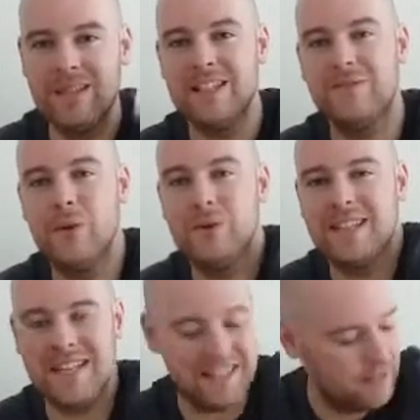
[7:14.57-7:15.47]
is
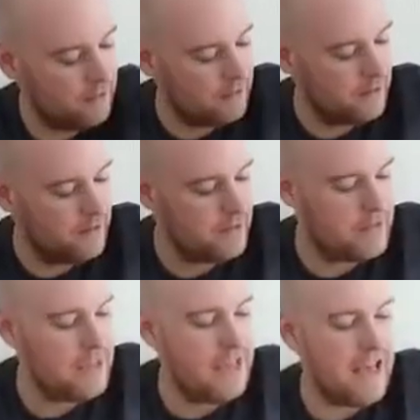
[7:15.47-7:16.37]
14,
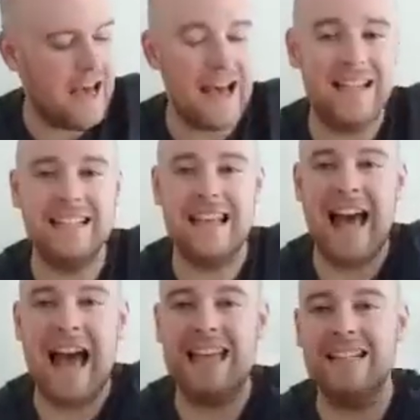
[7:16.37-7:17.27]
and
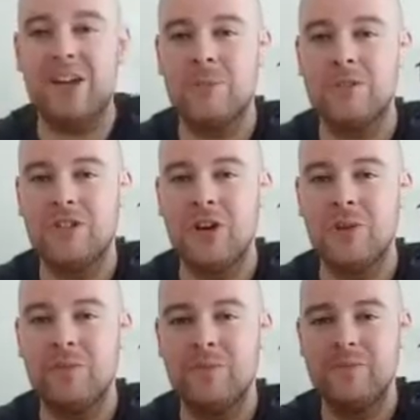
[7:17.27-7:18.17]
8 times
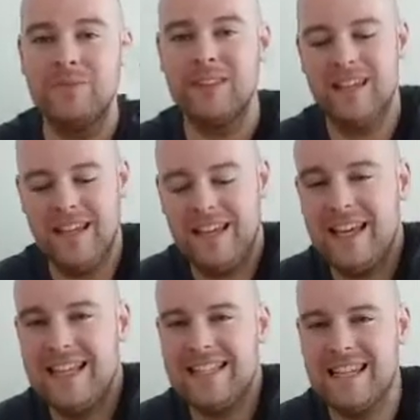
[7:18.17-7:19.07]
2
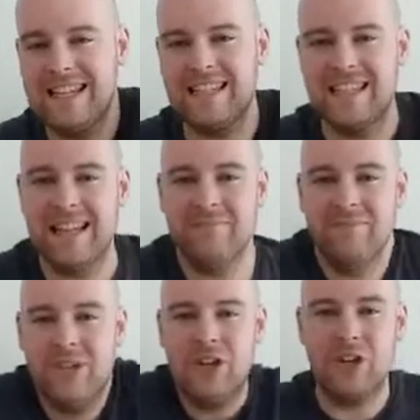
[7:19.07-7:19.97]
is 16.
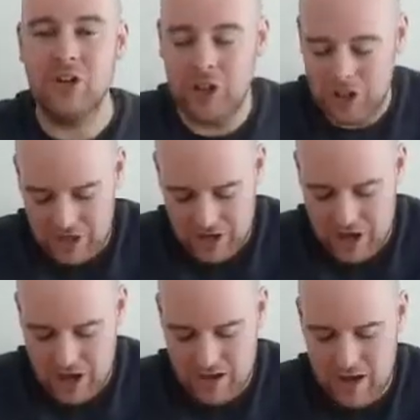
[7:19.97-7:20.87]
Good luck.
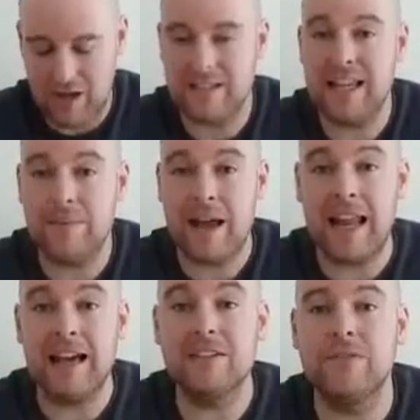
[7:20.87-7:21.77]
I'll say them out
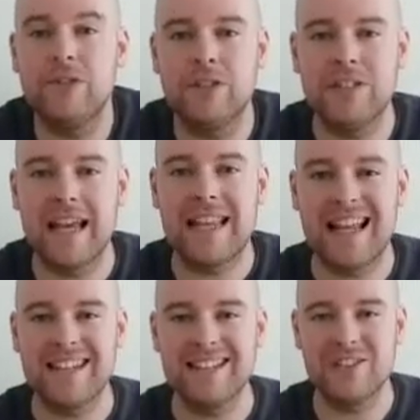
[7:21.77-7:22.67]
loud so you can say the
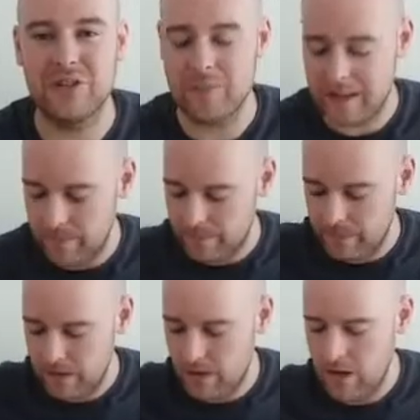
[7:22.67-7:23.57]
answers to me.
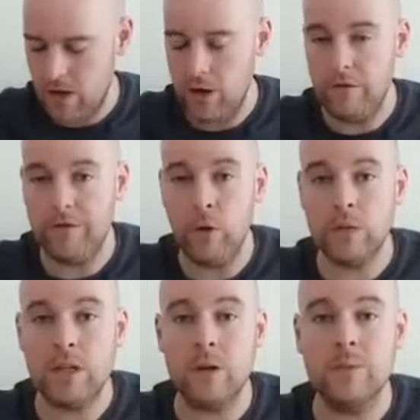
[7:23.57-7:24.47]

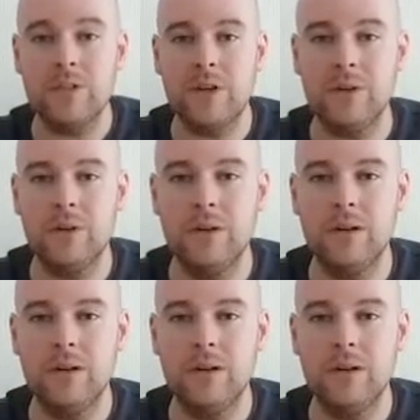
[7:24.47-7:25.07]
4 times 2,